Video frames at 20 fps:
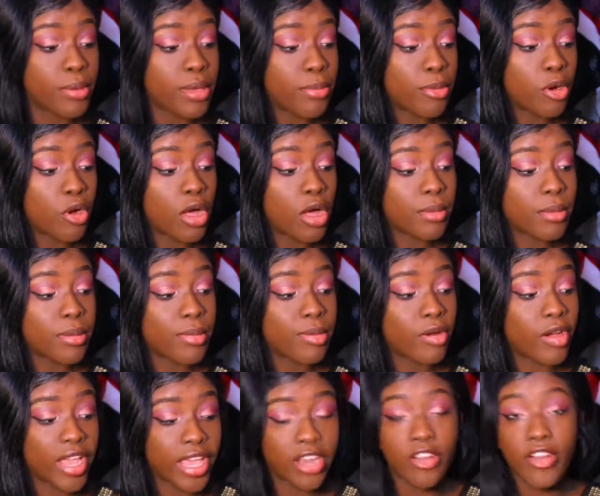people calling
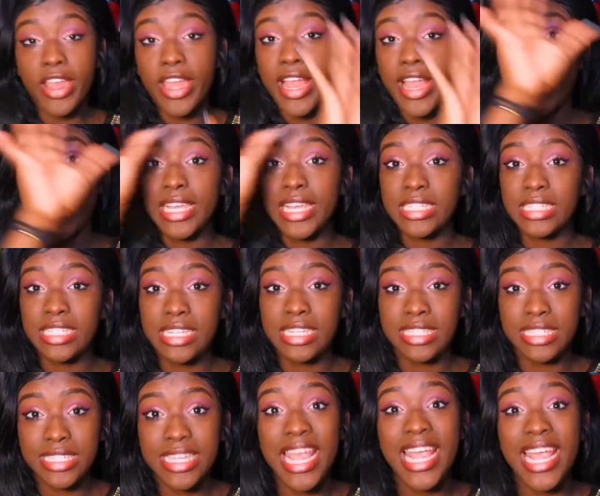people hater, and I can't
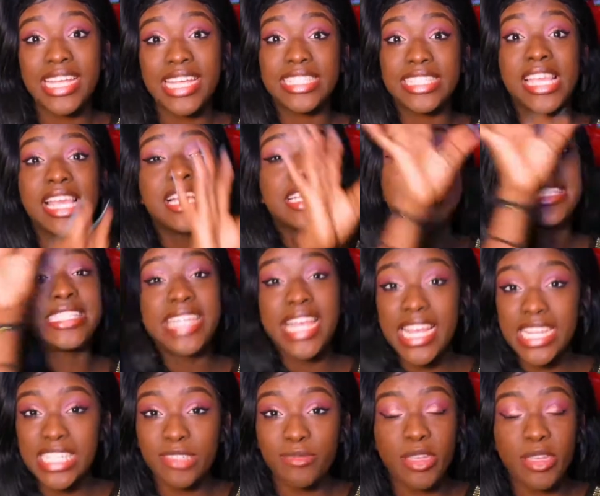stand stands.
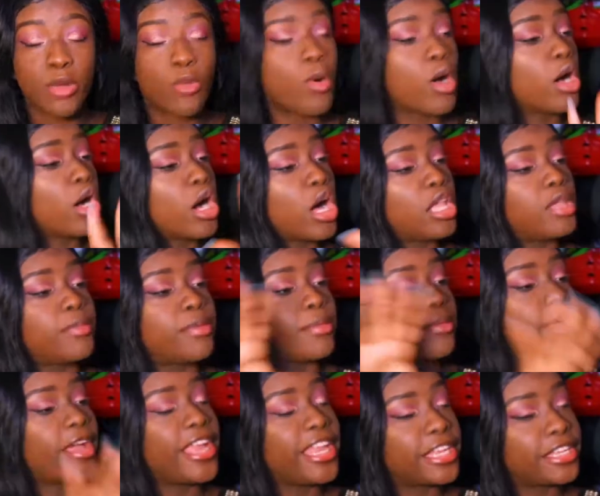Stands be the one calling
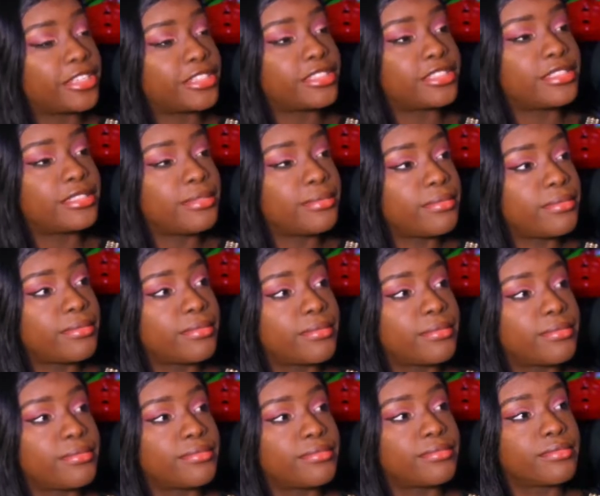people haters.
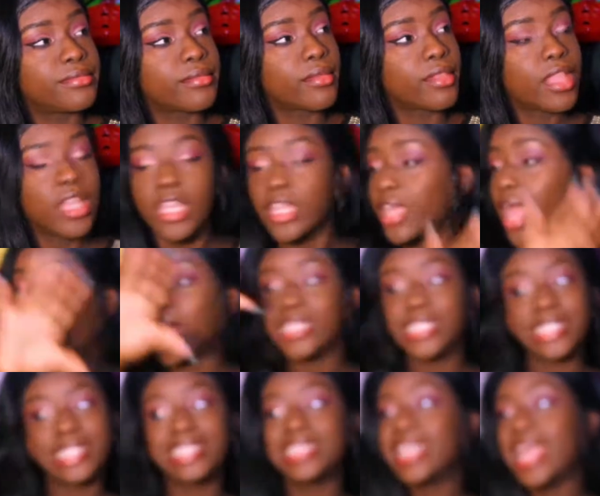Y'all
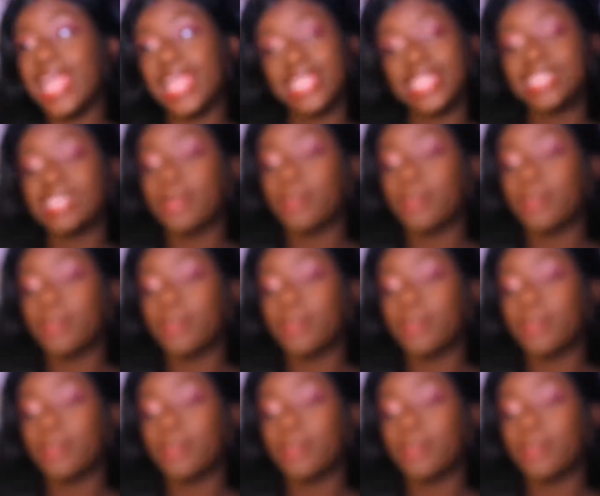just stand in